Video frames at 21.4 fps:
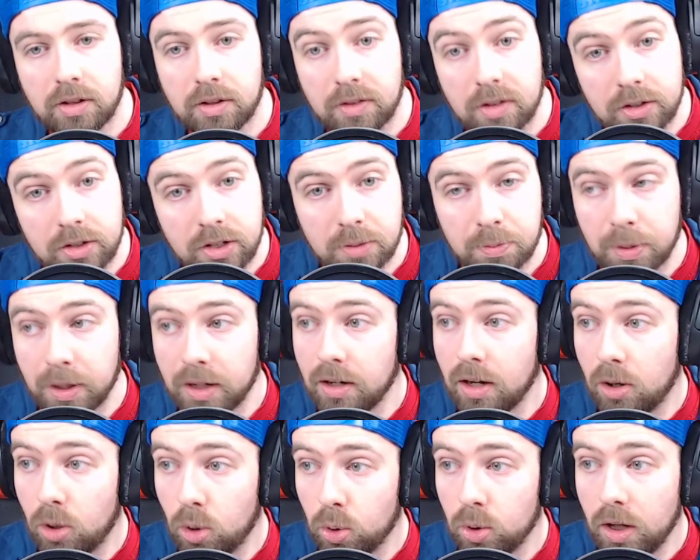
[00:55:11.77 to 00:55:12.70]
and there's been
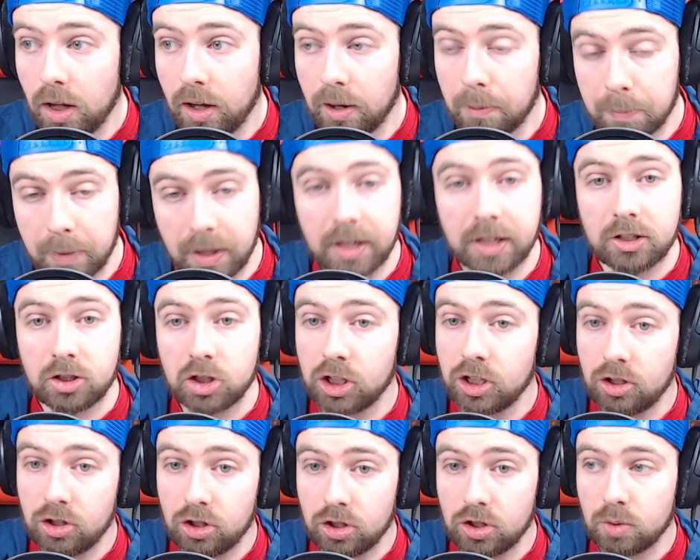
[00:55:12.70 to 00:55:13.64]
a whole lot of medic
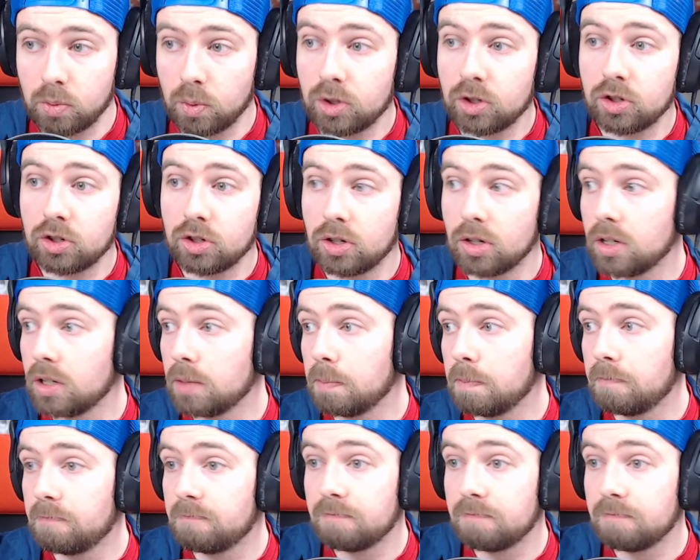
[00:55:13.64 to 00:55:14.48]
changes, which is going to